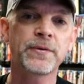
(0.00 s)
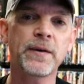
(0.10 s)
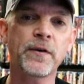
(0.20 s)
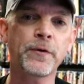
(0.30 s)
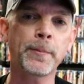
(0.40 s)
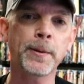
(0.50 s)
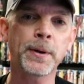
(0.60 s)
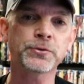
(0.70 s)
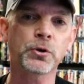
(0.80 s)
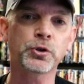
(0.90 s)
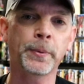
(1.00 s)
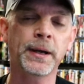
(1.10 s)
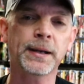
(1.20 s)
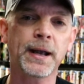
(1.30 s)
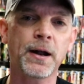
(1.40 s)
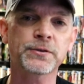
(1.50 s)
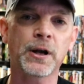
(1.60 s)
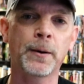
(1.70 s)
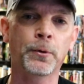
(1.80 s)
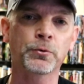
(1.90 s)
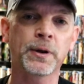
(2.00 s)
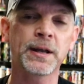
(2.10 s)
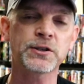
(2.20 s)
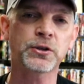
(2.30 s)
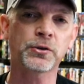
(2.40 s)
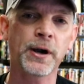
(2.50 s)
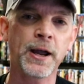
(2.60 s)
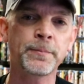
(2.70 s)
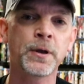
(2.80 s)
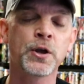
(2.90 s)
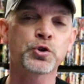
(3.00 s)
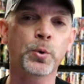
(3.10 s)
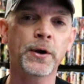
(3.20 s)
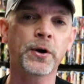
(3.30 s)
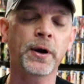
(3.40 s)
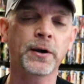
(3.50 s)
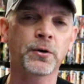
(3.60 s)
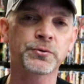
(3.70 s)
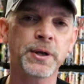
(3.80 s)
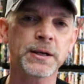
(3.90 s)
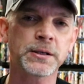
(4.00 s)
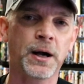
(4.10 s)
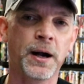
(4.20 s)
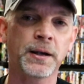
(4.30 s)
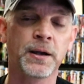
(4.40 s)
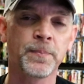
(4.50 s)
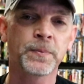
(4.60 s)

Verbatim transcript: If you haven't found me on my social media accounts, I'm on Instagram, Twitter, and on TikTok.